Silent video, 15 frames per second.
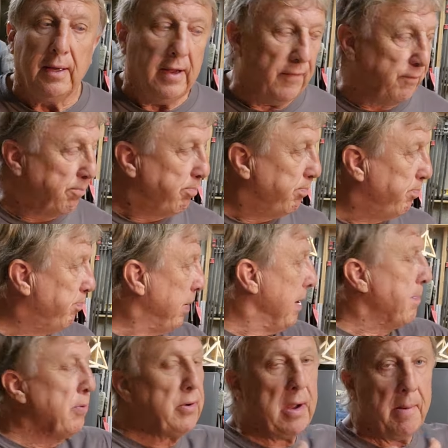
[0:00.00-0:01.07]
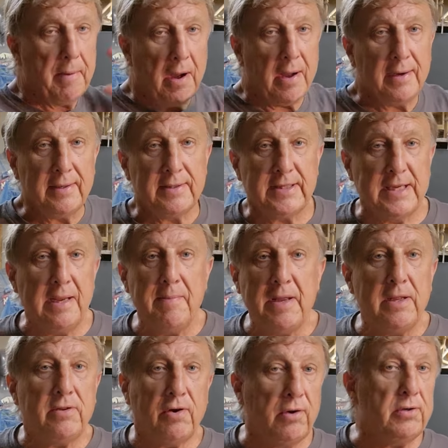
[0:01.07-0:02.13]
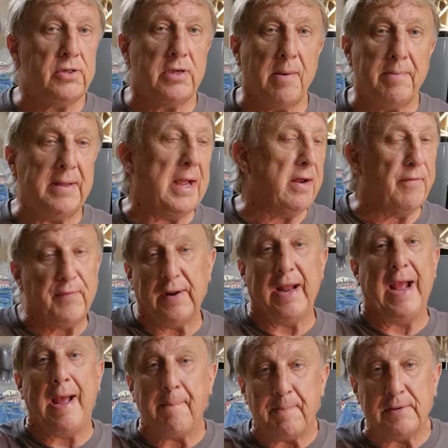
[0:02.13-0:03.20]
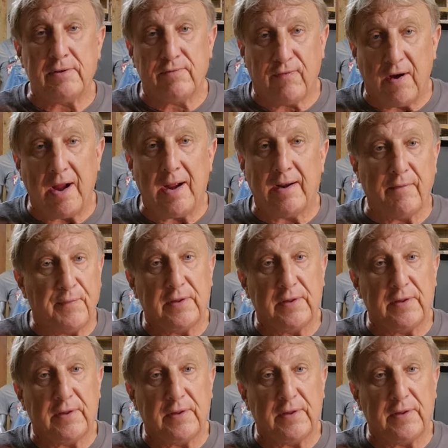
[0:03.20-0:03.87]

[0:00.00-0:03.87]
If people come on and see me turn something down, if it happens, fine.